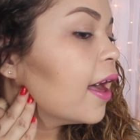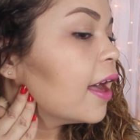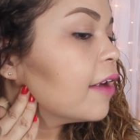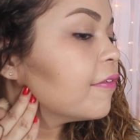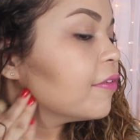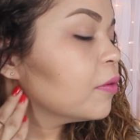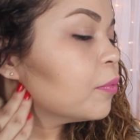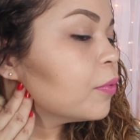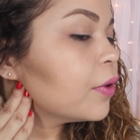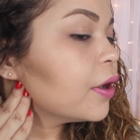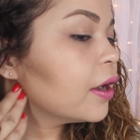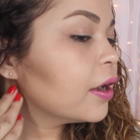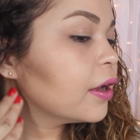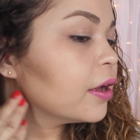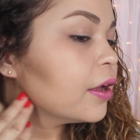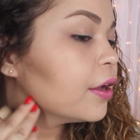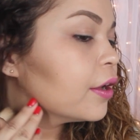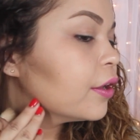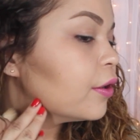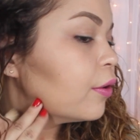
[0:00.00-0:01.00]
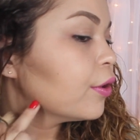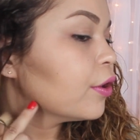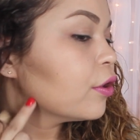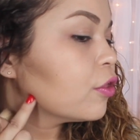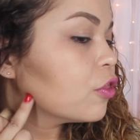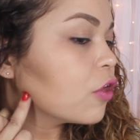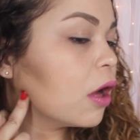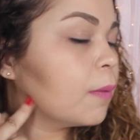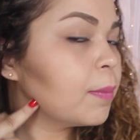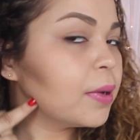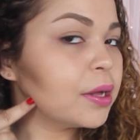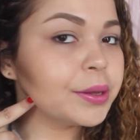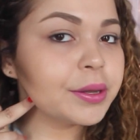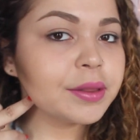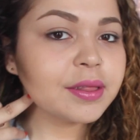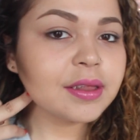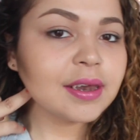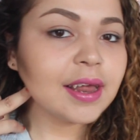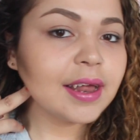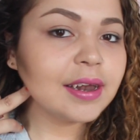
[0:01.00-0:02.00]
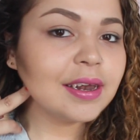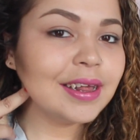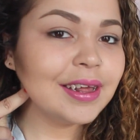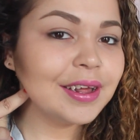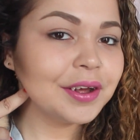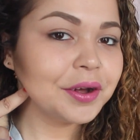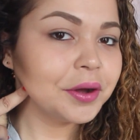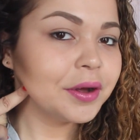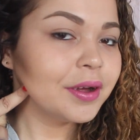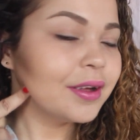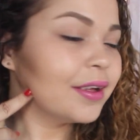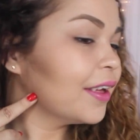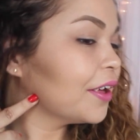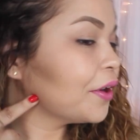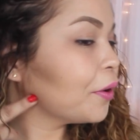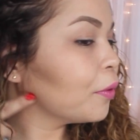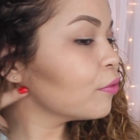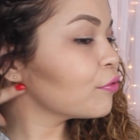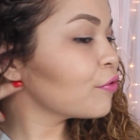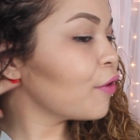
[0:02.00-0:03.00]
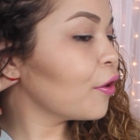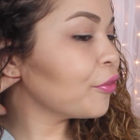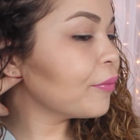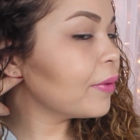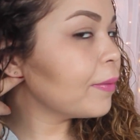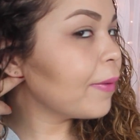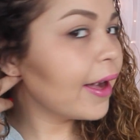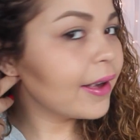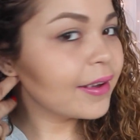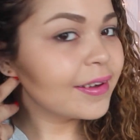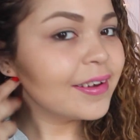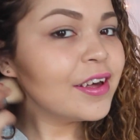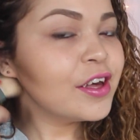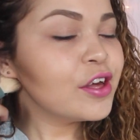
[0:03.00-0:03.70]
everywhere, you know, your jawbone doesn't end here. It goes all the way back.